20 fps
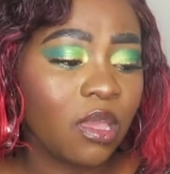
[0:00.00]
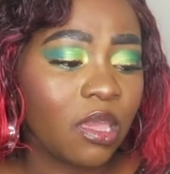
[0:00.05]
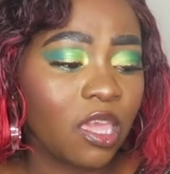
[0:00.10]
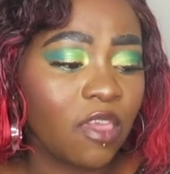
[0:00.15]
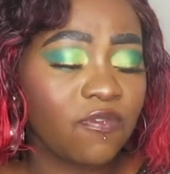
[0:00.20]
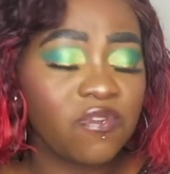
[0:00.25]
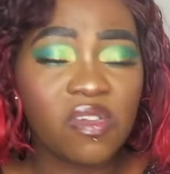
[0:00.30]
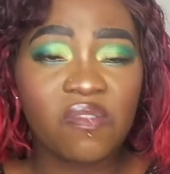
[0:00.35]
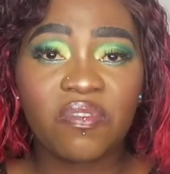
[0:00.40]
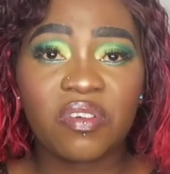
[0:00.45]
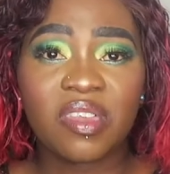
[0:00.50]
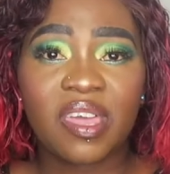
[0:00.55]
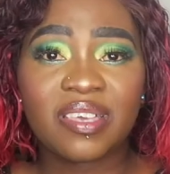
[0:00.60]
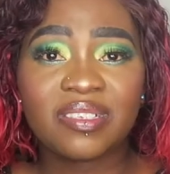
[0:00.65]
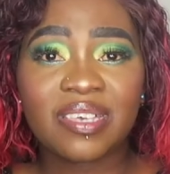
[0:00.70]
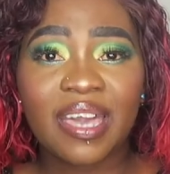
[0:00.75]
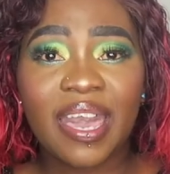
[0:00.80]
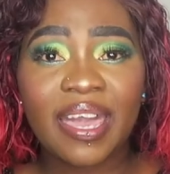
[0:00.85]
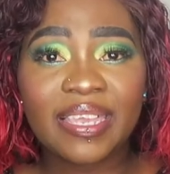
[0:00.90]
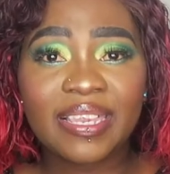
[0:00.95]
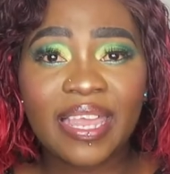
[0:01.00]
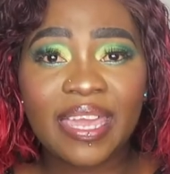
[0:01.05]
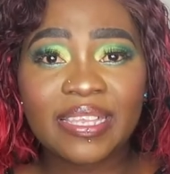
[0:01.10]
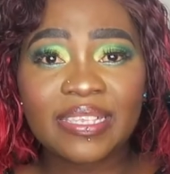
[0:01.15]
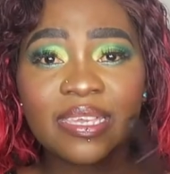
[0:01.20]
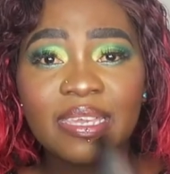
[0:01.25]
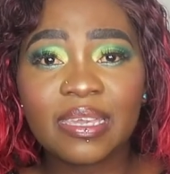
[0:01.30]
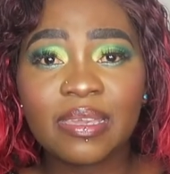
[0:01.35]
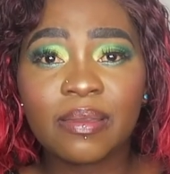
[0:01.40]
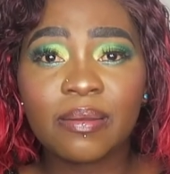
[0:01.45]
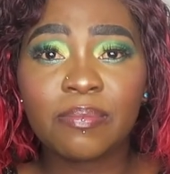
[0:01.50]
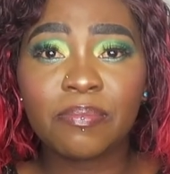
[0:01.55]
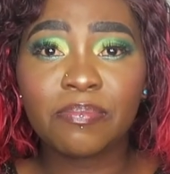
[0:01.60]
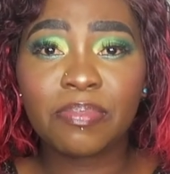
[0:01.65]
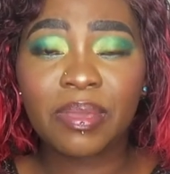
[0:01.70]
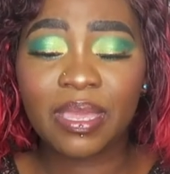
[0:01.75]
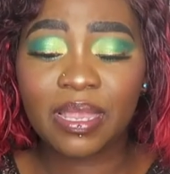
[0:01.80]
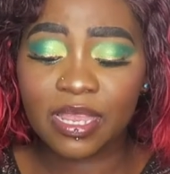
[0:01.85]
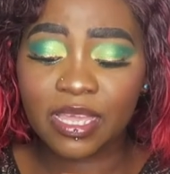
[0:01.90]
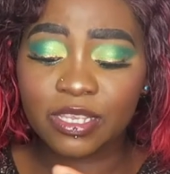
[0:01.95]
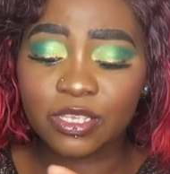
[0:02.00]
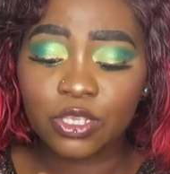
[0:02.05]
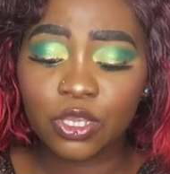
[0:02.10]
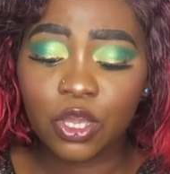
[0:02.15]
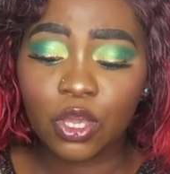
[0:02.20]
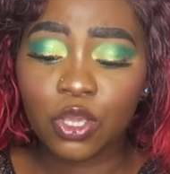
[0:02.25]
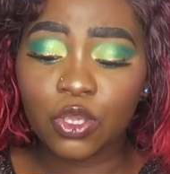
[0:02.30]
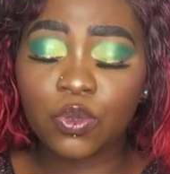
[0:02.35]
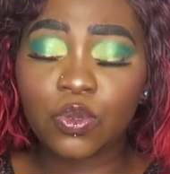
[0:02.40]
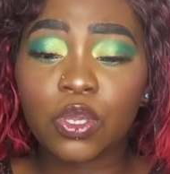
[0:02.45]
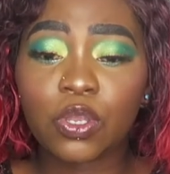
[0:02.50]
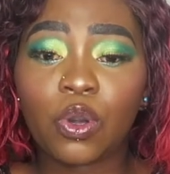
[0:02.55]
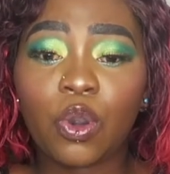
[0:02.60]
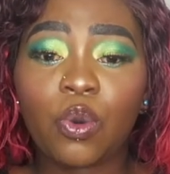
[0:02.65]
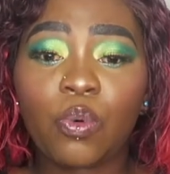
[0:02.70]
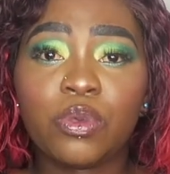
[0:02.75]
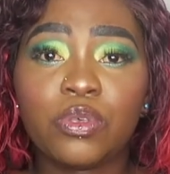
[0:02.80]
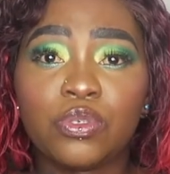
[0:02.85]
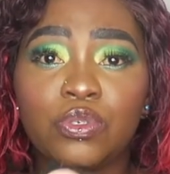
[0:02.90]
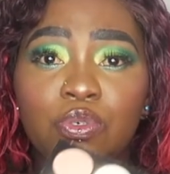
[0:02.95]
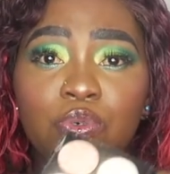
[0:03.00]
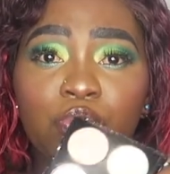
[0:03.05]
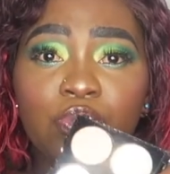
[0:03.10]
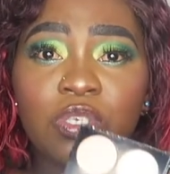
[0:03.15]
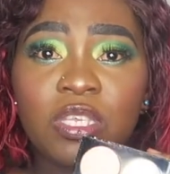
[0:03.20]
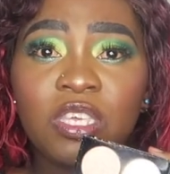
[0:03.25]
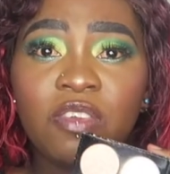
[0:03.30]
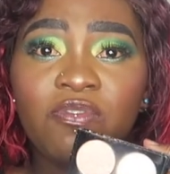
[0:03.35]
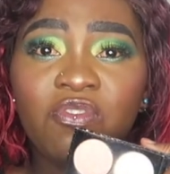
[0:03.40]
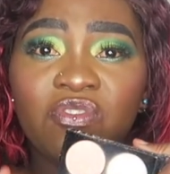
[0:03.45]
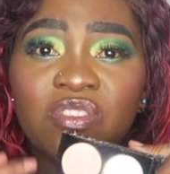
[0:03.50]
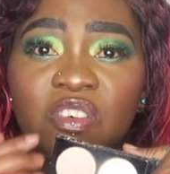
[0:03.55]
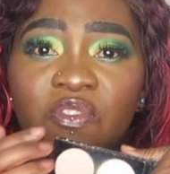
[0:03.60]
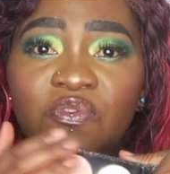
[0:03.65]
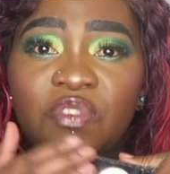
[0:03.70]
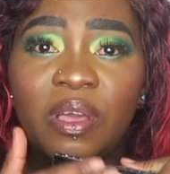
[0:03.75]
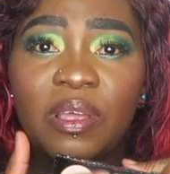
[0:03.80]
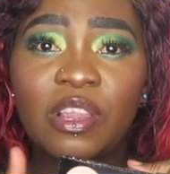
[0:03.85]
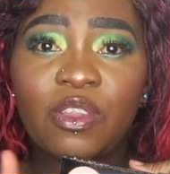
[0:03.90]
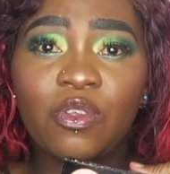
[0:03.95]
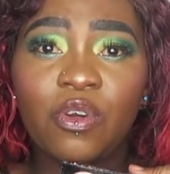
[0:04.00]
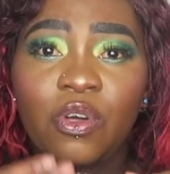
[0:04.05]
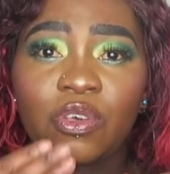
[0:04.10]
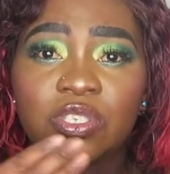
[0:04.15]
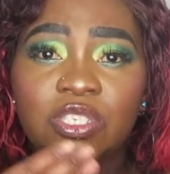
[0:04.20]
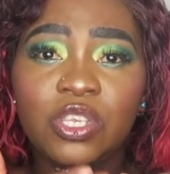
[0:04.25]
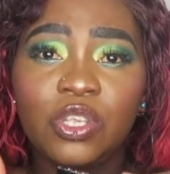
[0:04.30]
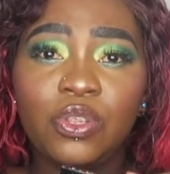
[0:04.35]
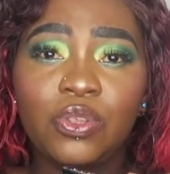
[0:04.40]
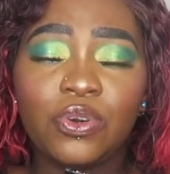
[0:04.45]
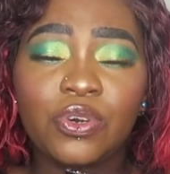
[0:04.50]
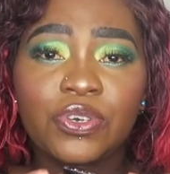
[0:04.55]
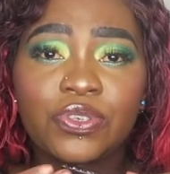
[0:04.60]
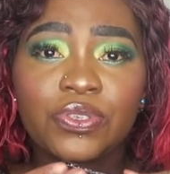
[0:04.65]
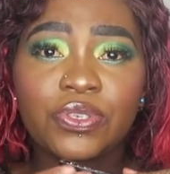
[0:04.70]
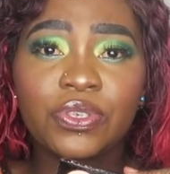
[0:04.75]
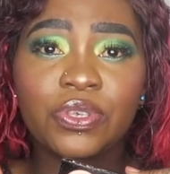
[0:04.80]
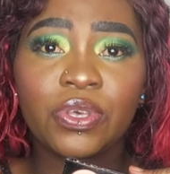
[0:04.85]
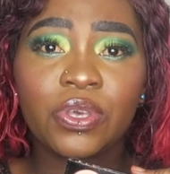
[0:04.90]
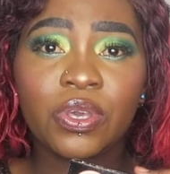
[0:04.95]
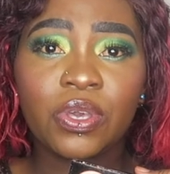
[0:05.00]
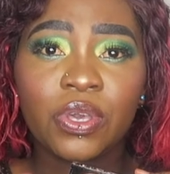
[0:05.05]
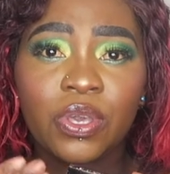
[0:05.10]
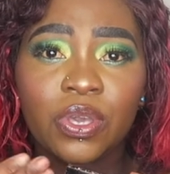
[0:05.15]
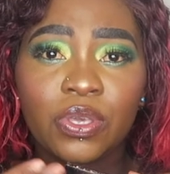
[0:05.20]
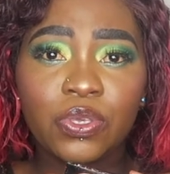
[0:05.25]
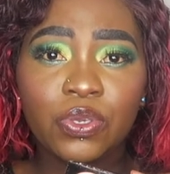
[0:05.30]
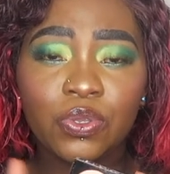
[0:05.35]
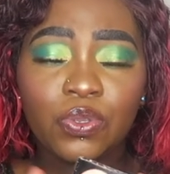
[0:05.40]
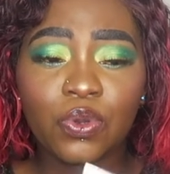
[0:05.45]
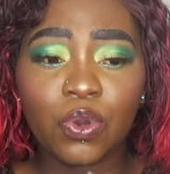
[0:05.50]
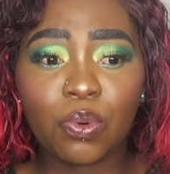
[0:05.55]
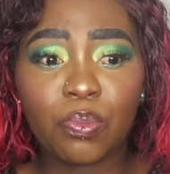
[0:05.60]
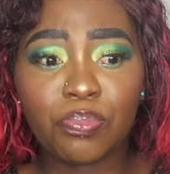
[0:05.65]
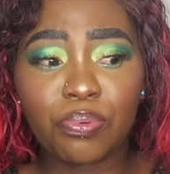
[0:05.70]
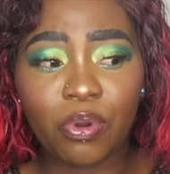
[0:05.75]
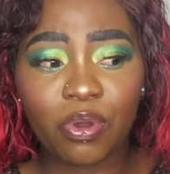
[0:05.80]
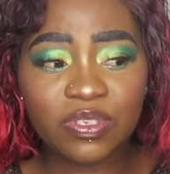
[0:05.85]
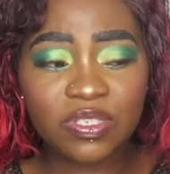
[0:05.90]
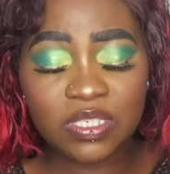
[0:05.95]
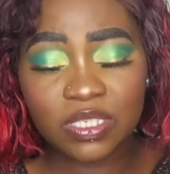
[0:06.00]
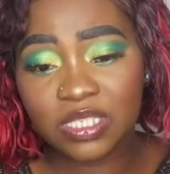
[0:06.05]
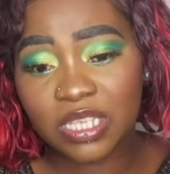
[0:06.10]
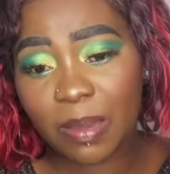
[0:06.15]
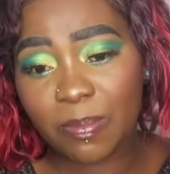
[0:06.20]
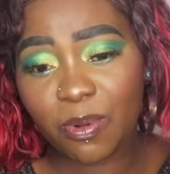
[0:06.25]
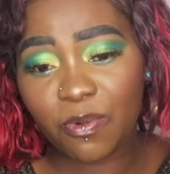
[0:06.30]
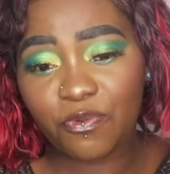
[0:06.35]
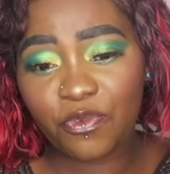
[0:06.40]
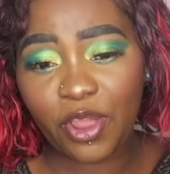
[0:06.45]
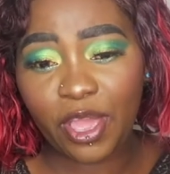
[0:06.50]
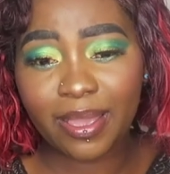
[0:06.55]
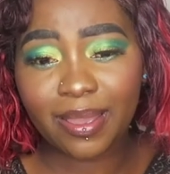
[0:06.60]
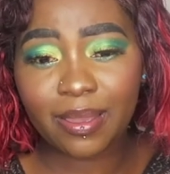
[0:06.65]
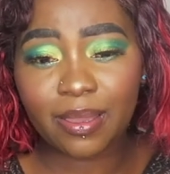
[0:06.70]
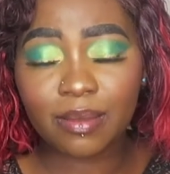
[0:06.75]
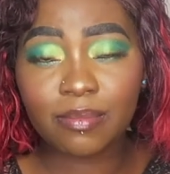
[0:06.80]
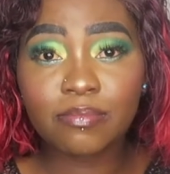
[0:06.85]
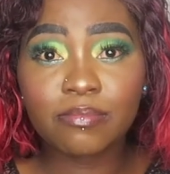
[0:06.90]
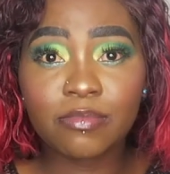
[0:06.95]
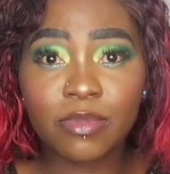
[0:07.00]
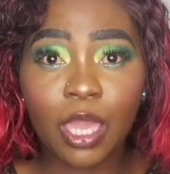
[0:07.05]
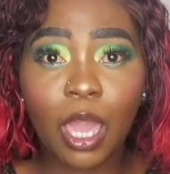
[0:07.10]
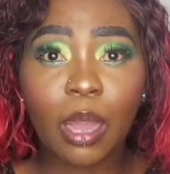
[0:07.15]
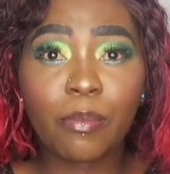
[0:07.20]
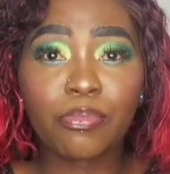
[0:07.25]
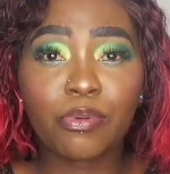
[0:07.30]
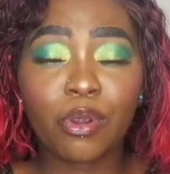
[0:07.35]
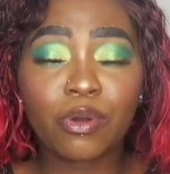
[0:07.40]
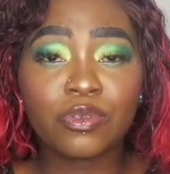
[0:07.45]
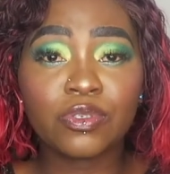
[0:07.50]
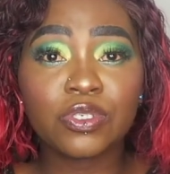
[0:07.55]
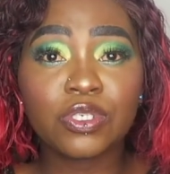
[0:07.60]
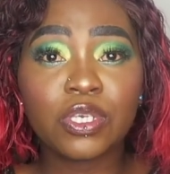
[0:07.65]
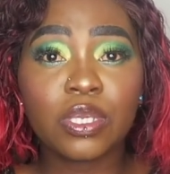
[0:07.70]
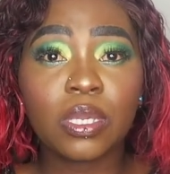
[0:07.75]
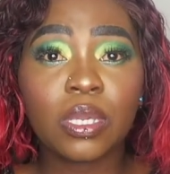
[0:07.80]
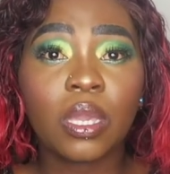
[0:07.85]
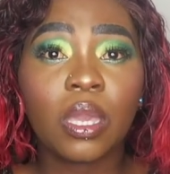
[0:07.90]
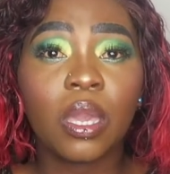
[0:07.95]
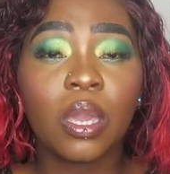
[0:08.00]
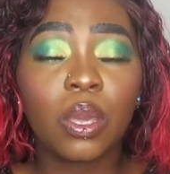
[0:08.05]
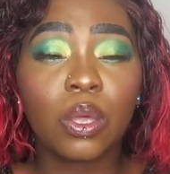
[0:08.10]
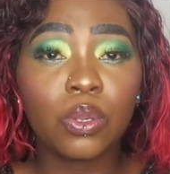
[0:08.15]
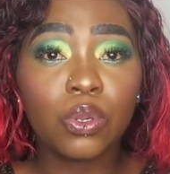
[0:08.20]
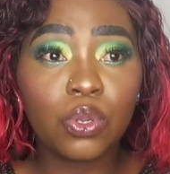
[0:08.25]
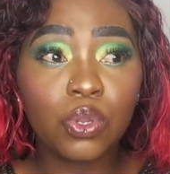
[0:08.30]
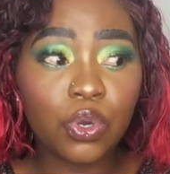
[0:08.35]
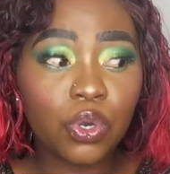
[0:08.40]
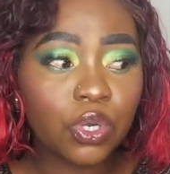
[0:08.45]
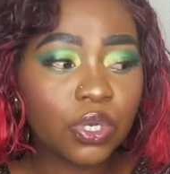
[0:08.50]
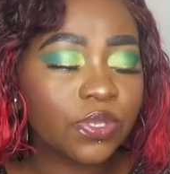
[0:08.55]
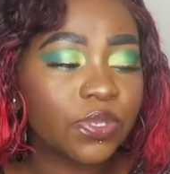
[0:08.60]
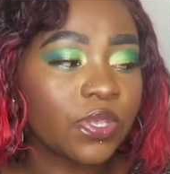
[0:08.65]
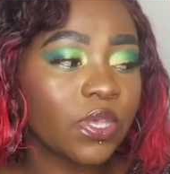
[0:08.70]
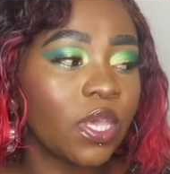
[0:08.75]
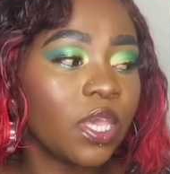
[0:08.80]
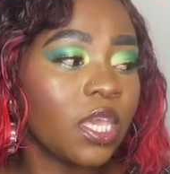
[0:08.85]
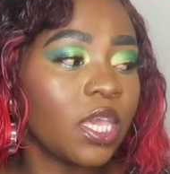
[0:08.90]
If you have a nice highlighting palette, you can always use and give yourself like glossy looks, you know, bronzy type of like, yeah, bronzy looks.